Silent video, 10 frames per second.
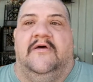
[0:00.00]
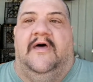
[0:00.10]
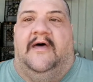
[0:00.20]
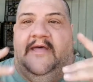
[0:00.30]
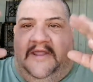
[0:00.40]

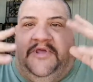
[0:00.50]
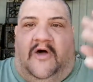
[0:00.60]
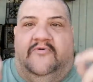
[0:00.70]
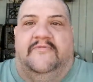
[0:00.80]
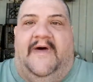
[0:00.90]
I
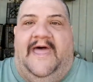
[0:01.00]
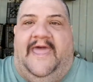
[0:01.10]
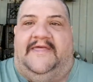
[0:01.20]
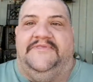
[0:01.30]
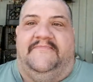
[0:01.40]
talk with my
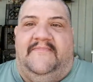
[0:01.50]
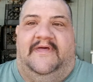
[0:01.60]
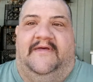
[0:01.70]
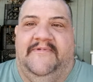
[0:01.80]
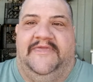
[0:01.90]
hands.
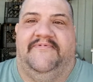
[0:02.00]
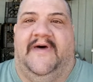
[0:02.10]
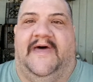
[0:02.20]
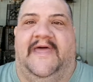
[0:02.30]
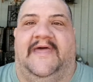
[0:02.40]
I'm keeping
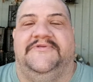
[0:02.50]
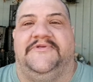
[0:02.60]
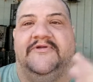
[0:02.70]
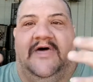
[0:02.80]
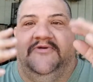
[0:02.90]
my hands
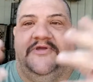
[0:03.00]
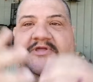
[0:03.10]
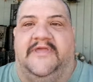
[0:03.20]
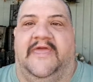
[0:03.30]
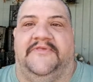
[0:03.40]
too low so
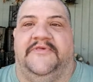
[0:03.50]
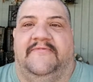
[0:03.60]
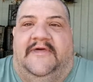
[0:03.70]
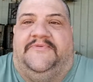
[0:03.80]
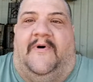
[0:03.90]
you can't see them.
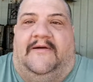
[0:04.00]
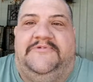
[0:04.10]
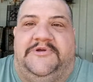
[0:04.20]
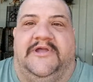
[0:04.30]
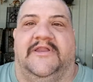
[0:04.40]
That's why I'm
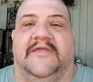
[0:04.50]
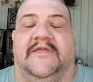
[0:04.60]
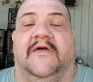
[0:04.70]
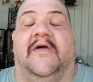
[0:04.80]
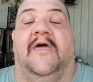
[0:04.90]

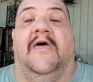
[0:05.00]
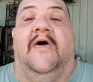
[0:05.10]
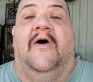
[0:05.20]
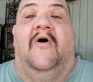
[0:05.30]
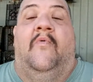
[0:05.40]
jiggling.
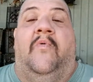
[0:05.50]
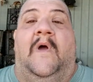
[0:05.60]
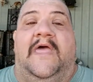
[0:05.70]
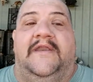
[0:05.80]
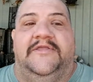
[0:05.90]

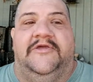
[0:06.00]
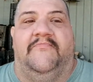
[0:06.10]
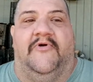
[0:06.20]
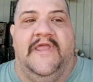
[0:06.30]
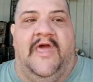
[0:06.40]
When you
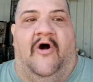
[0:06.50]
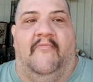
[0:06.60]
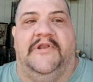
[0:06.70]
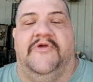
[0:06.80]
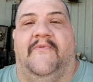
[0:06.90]
bring
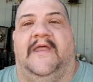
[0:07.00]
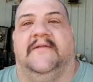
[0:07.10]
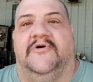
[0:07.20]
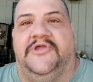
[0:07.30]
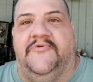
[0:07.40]
home a new
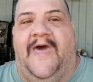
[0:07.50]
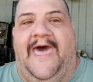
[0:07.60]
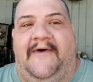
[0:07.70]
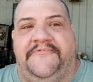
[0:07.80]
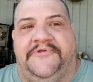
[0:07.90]
animal, you
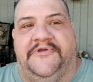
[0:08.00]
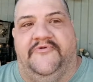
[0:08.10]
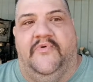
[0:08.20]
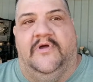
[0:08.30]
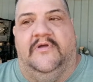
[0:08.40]
have to
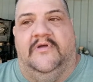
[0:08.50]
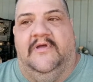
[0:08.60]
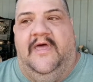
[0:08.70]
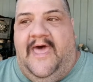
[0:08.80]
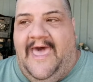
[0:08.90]

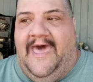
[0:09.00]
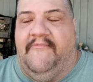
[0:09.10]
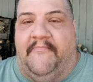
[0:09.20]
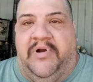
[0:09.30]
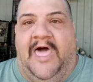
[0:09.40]
have
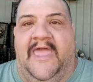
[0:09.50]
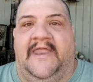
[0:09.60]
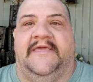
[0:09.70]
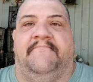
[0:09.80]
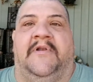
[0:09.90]
a plan
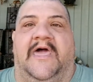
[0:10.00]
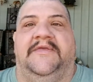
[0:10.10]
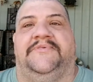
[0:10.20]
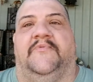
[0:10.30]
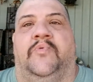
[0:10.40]
in
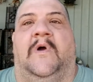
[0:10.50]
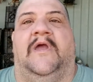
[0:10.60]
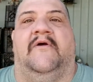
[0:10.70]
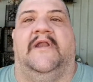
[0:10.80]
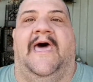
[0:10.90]
place of
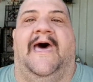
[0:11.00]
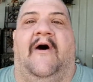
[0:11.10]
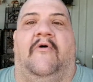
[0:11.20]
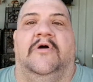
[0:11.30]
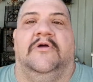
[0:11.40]
where and
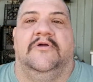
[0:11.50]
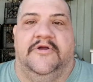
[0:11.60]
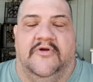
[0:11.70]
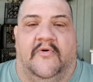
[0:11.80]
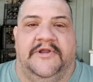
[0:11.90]
how
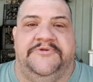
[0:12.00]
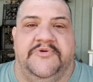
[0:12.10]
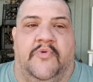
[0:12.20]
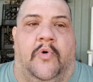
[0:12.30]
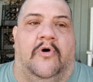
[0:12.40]
you're going to
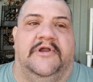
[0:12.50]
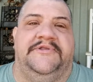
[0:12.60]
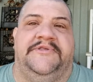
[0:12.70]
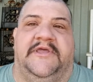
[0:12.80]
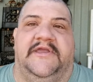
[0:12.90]

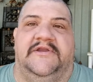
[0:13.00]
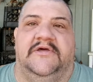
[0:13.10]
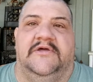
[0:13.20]
quarantine